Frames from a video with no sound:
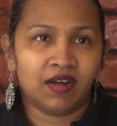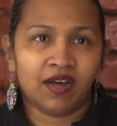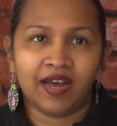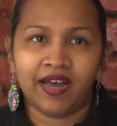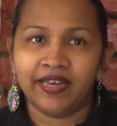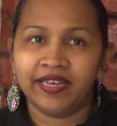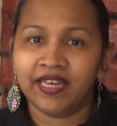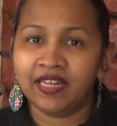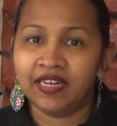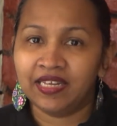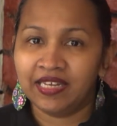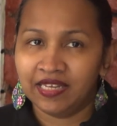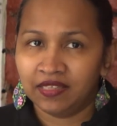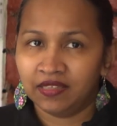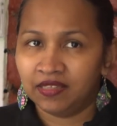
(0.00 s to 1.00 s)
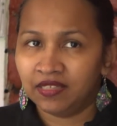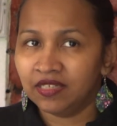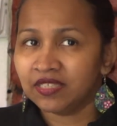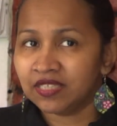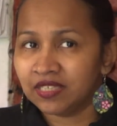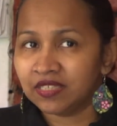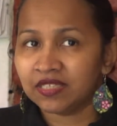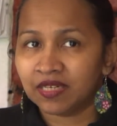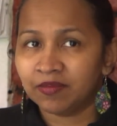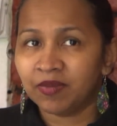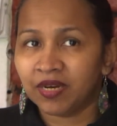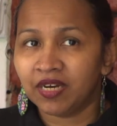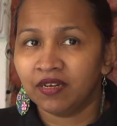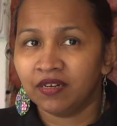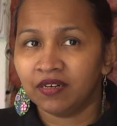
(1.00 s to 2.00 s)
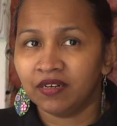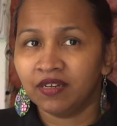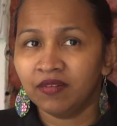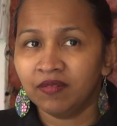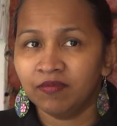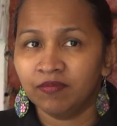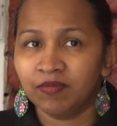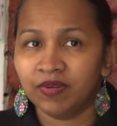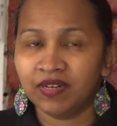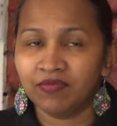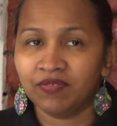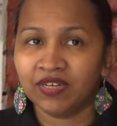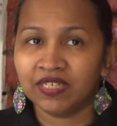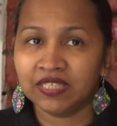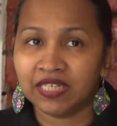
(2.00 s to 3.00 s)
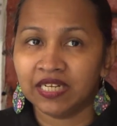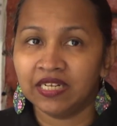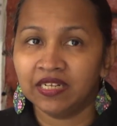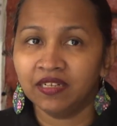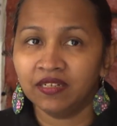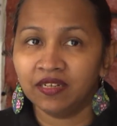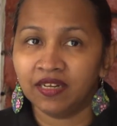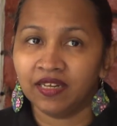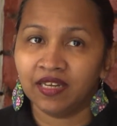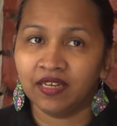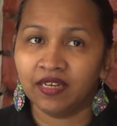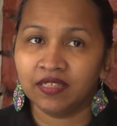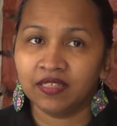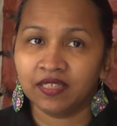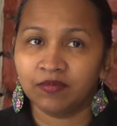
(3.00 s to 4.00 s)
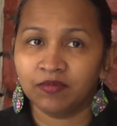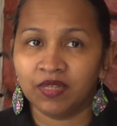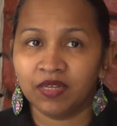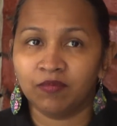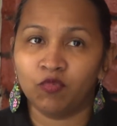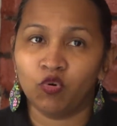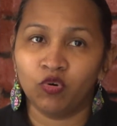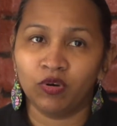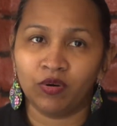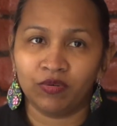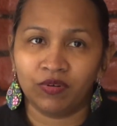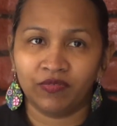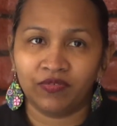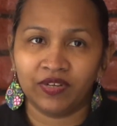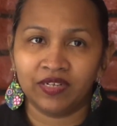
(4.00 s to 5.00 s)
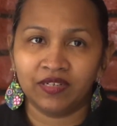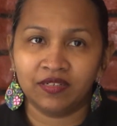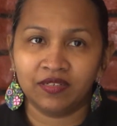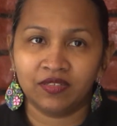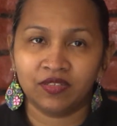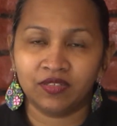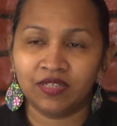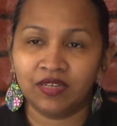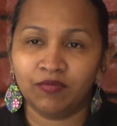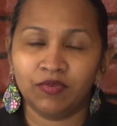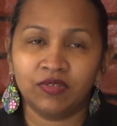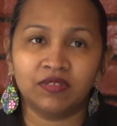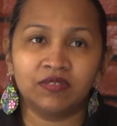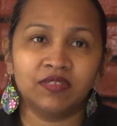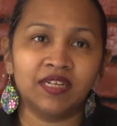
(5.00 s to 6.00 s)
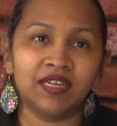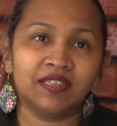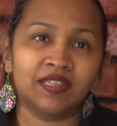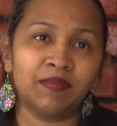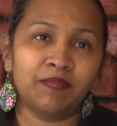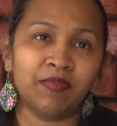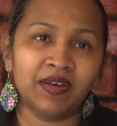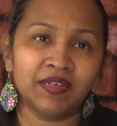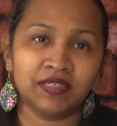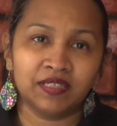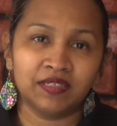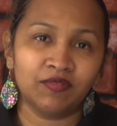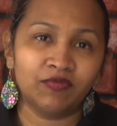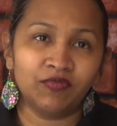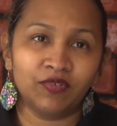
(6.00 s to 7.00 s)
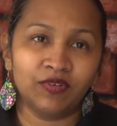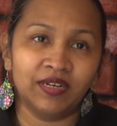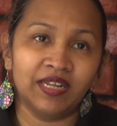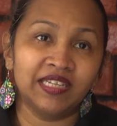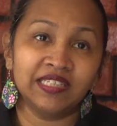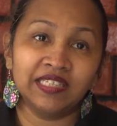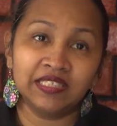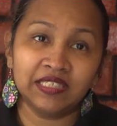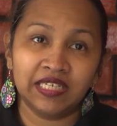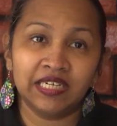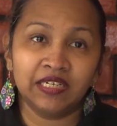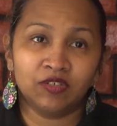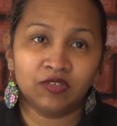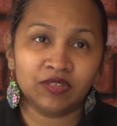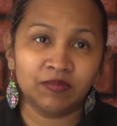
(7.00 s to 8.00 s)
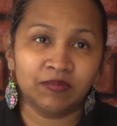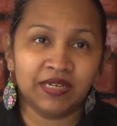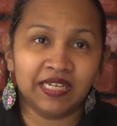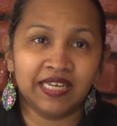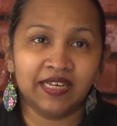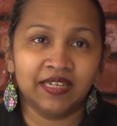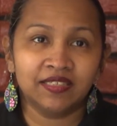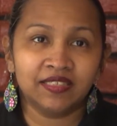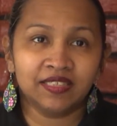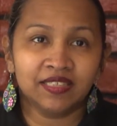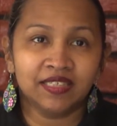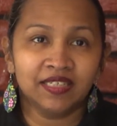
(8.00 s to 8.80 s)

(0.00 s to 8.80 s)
I can eat this, yes, I'm hungry, but if I sell it, I can get something more out of it. So they would take that parcel of food and then sell it to somebody else.